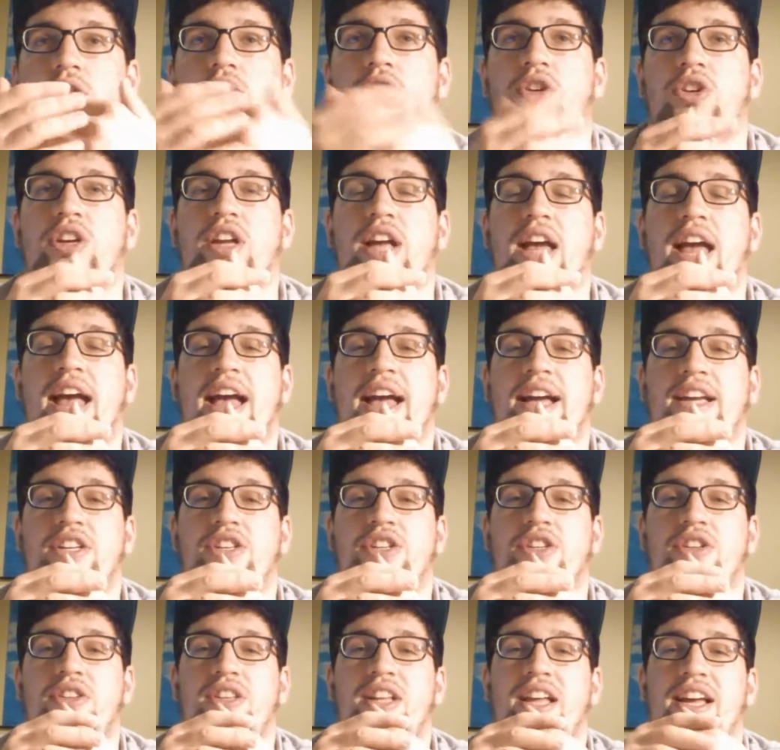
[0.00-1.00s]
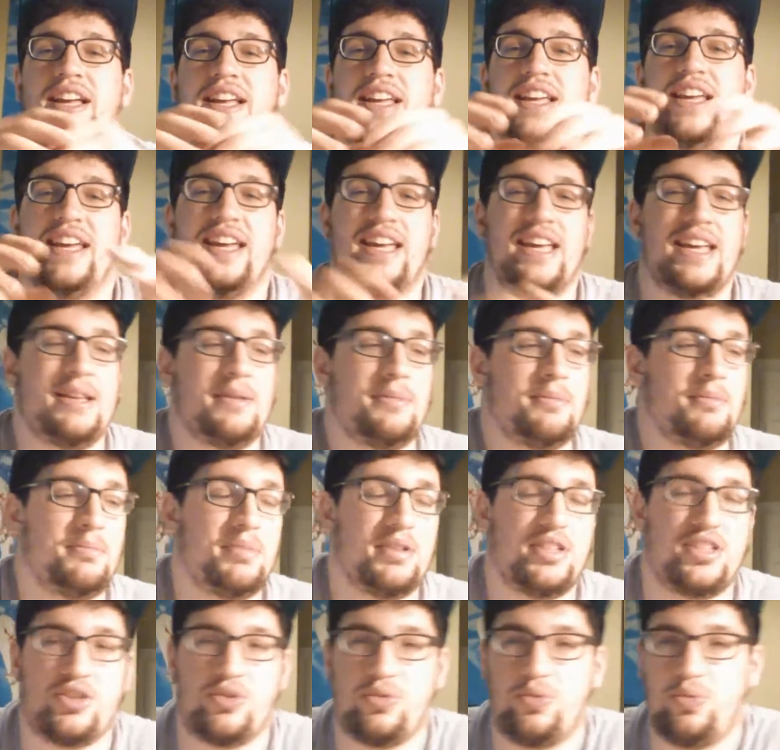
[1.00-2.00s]
good action, like
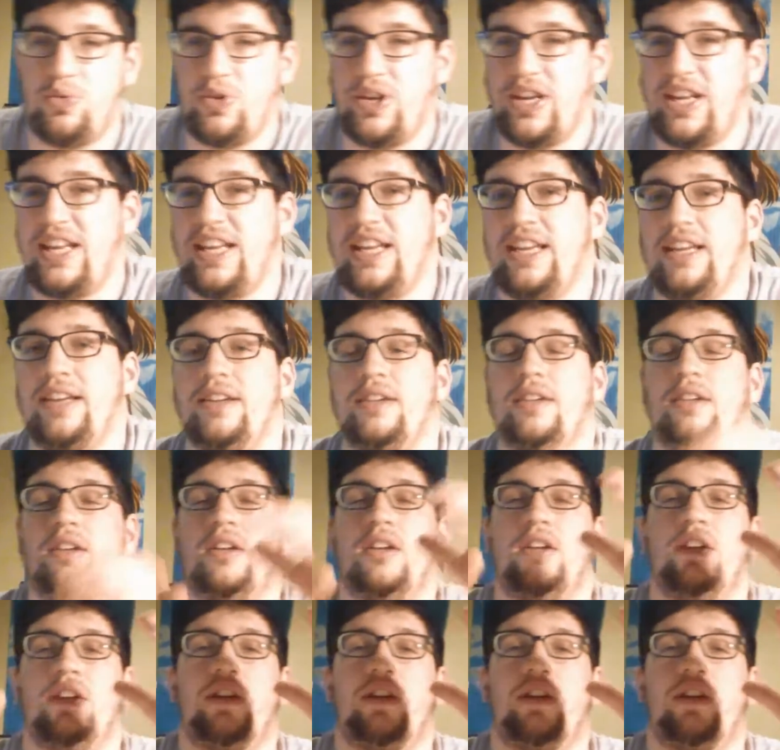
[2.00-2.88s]
in between